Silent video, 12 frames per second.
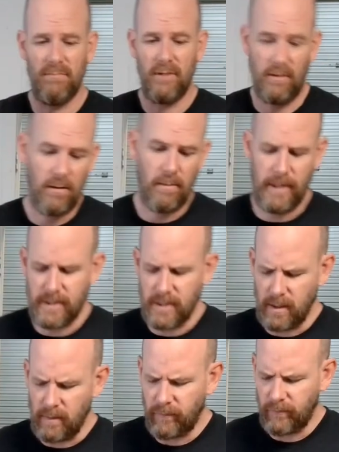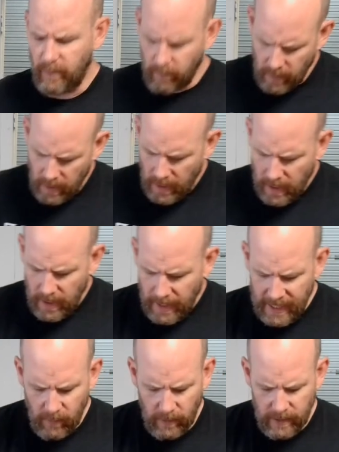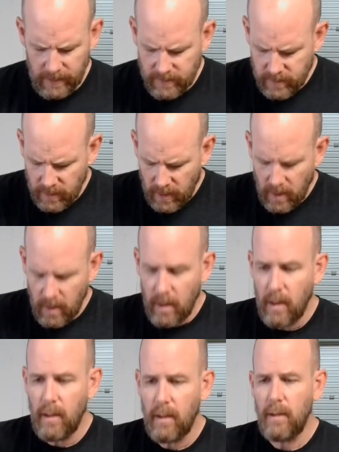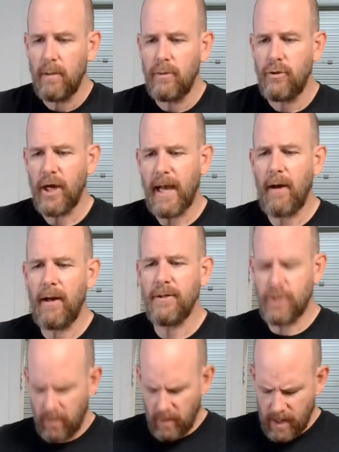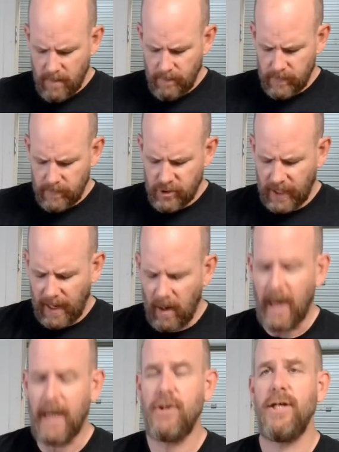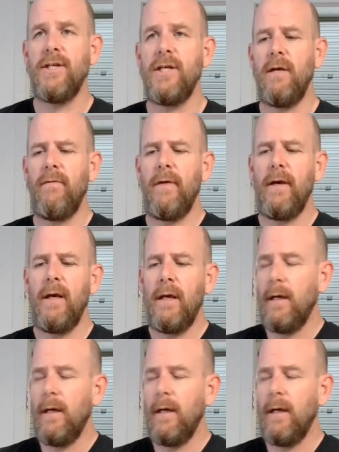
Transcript: hurt my teeth. So anyways, check out Instagram, check out IGTV.